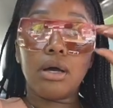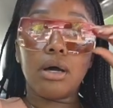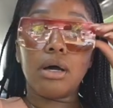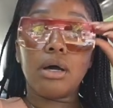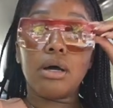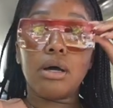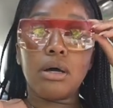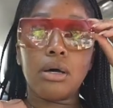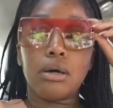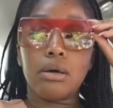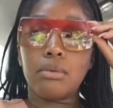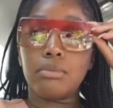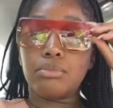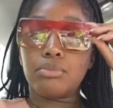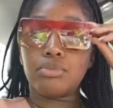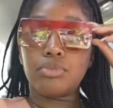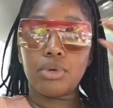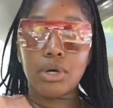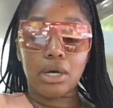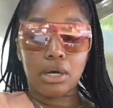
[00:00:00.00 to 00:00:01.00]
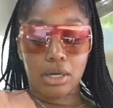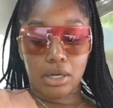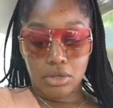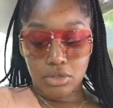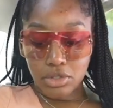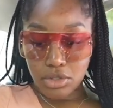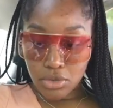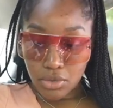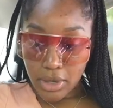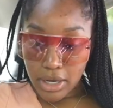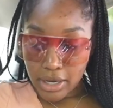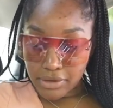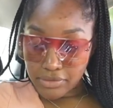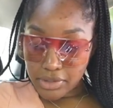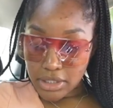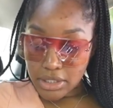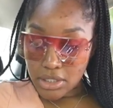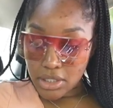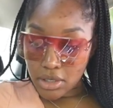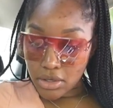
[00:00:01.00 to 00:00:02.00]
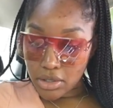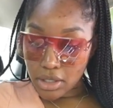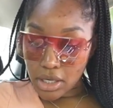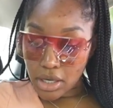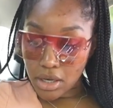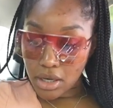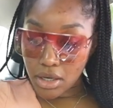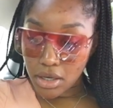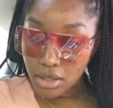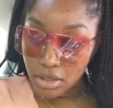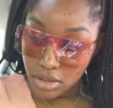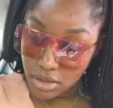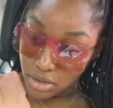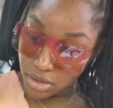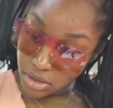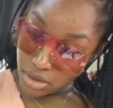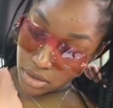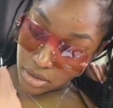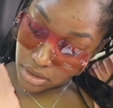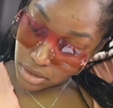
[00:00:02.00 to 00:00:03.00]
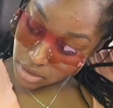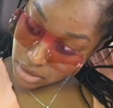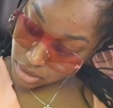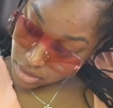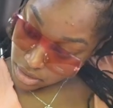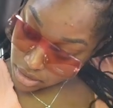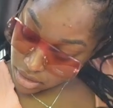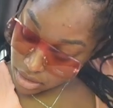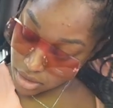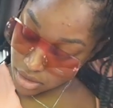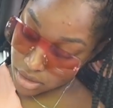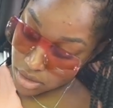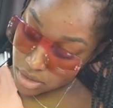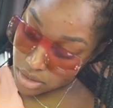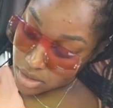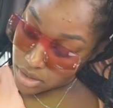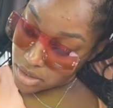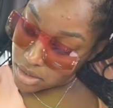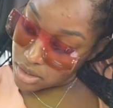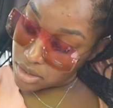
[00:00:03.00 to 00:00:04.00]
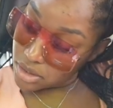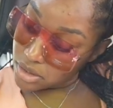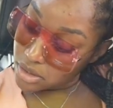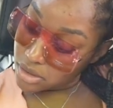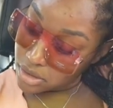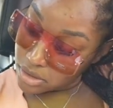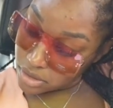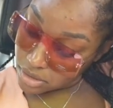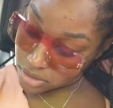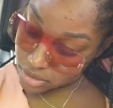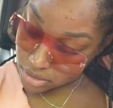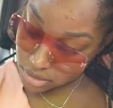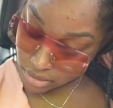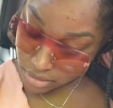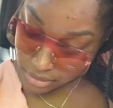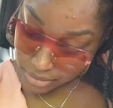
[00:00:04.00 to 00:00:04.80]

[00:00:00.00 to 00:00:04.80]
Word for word: um what else do i have to tell y'all uh,